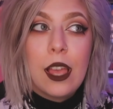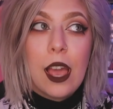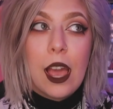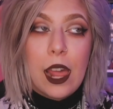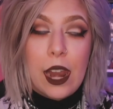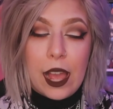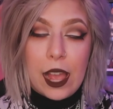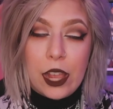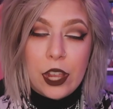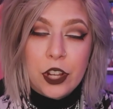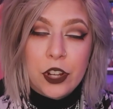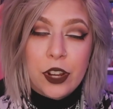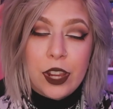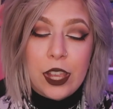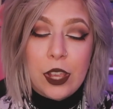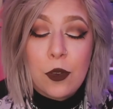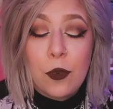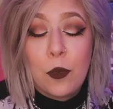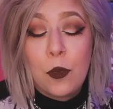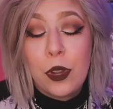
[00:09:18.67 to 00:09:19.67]
And I
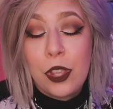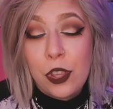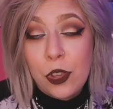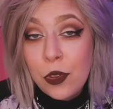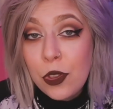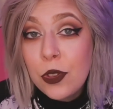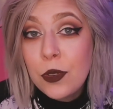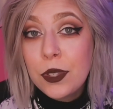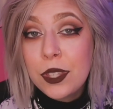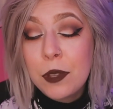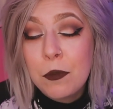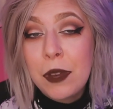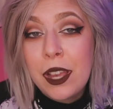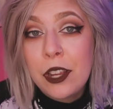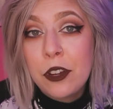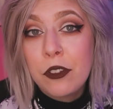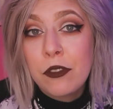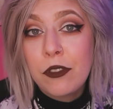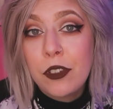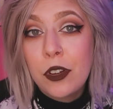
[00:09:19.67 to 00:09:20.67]
agree, when you use the
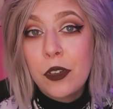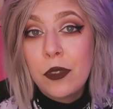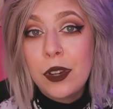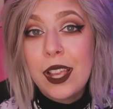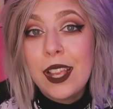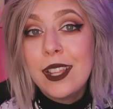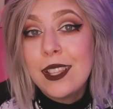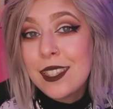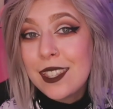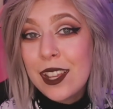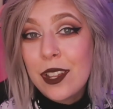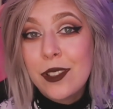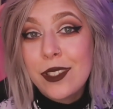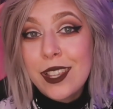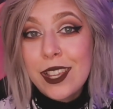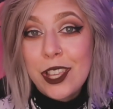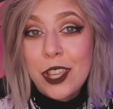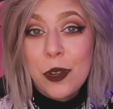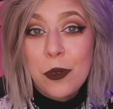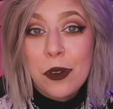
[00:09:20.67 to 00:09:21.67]
microphone, it
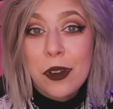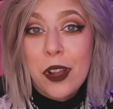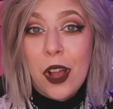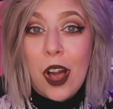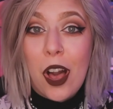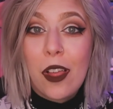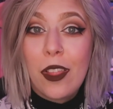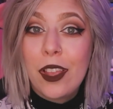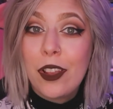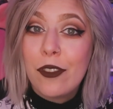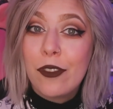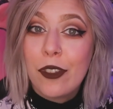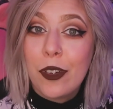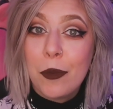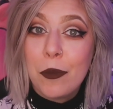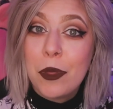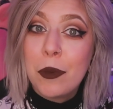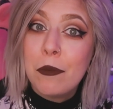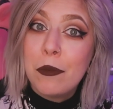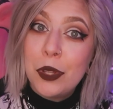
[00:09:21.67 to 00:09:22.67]
sounds like you were calling
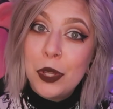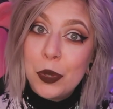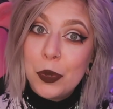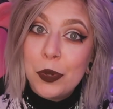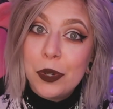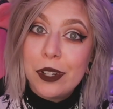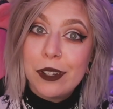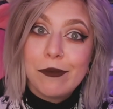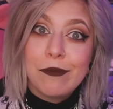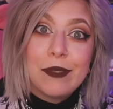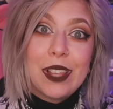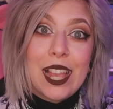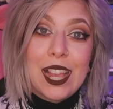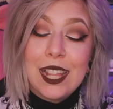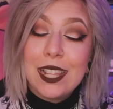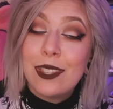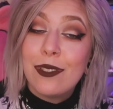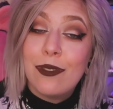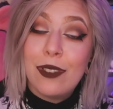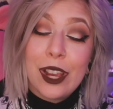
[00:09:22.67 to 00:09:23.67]
from the moon.
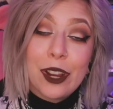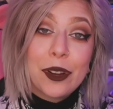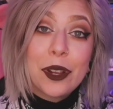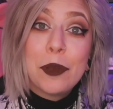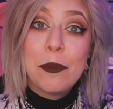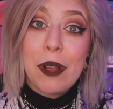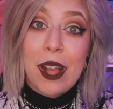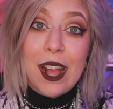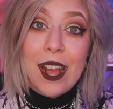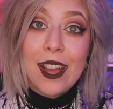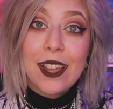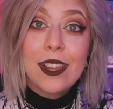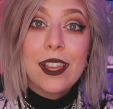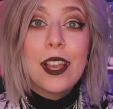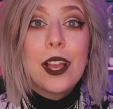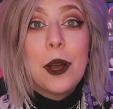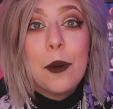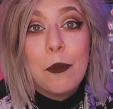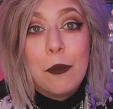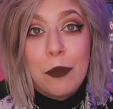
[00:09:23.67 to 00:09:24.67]
It's very bad.
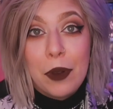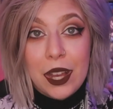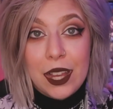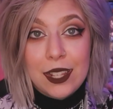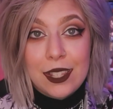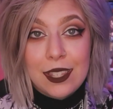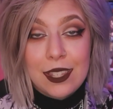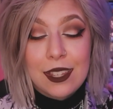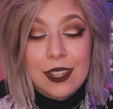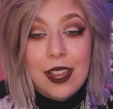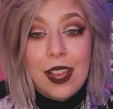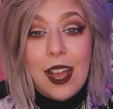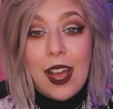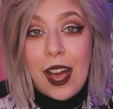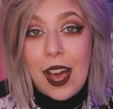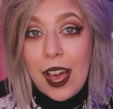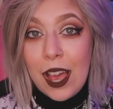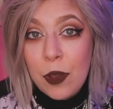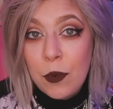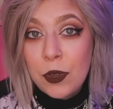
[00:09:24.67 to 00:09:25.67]
But
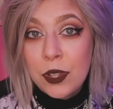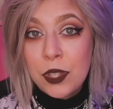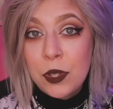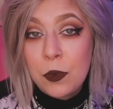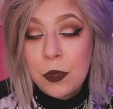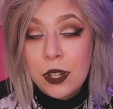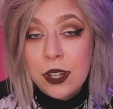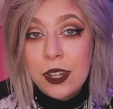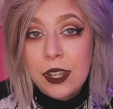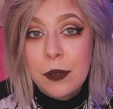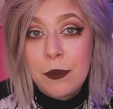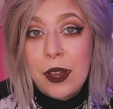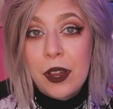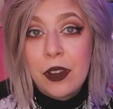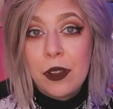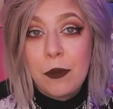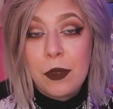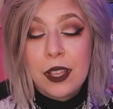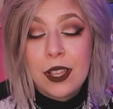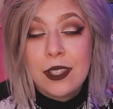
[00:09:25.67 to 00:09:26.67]
I wasn't worried
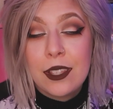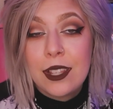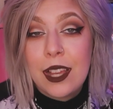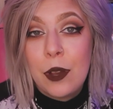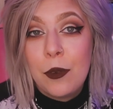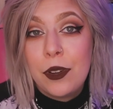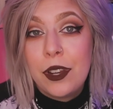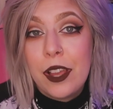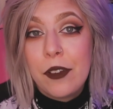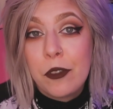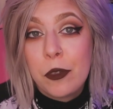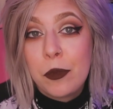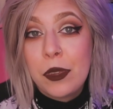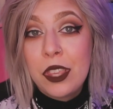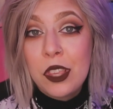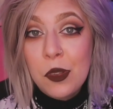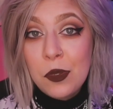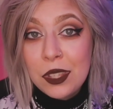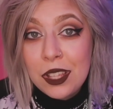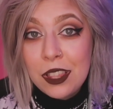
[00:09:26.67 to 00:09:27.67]
about it because I would never be
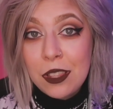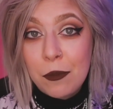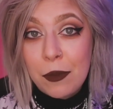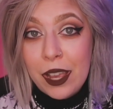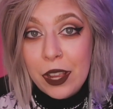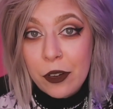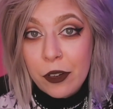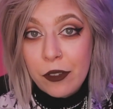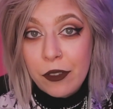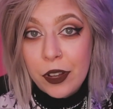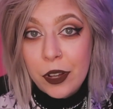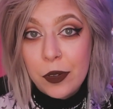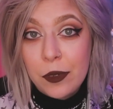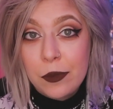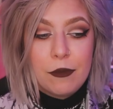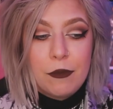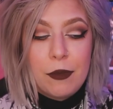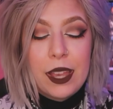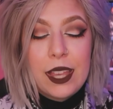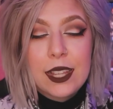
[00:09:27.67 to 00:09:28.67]
using the
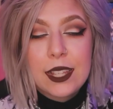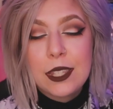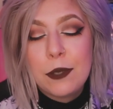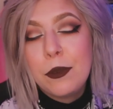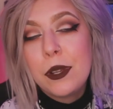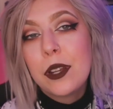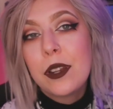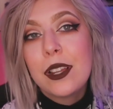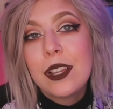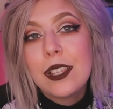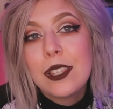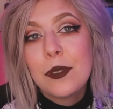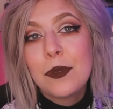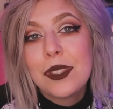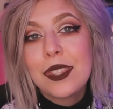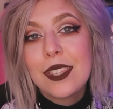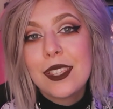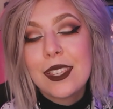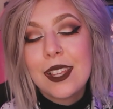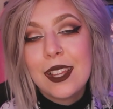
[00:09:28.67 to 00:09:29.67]
microphone. My experience
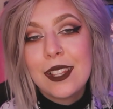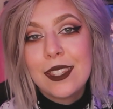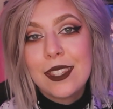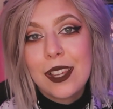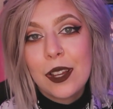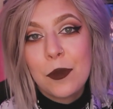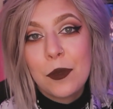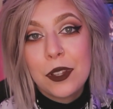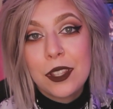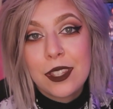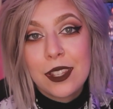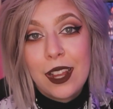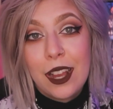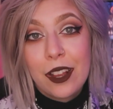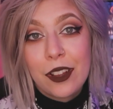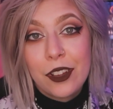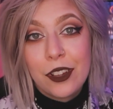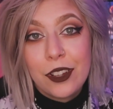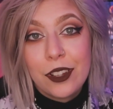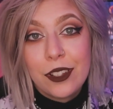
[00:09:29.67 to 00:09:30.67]
with this headset was
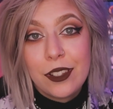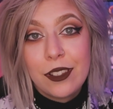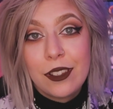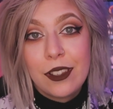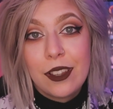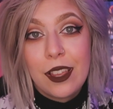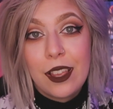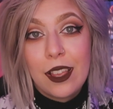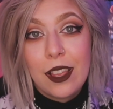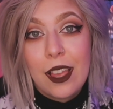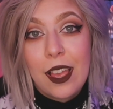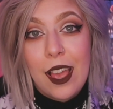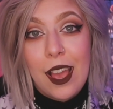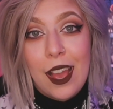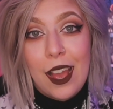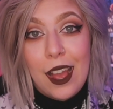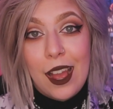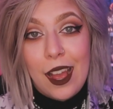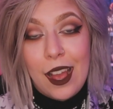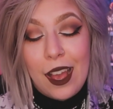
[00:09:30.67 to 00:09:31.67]
not good
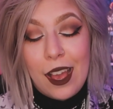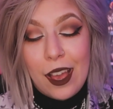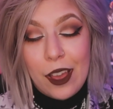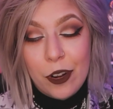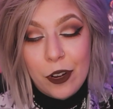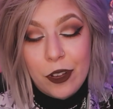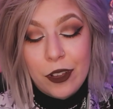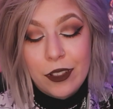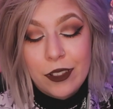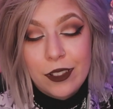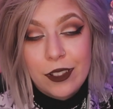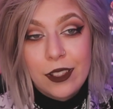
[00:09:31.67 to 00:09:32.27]
at all.